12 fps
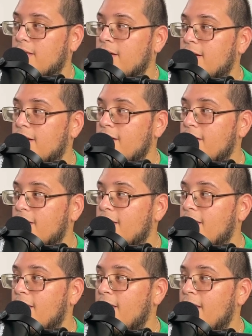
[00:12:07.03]
to her,
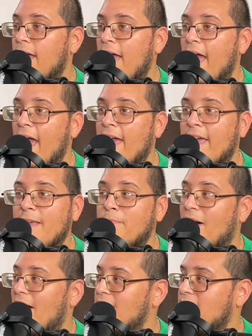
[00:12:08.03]
and he
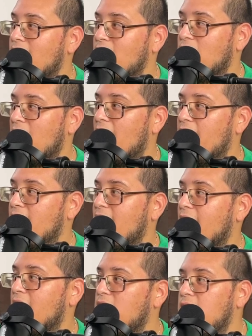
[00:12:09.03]
buys her a shot, and they're
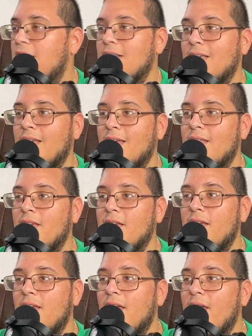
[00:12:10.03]
taking a shot together.
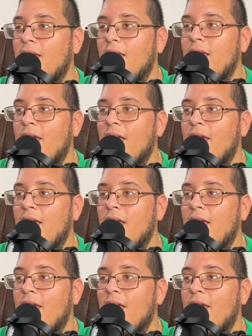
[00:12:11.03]
Uh-huh.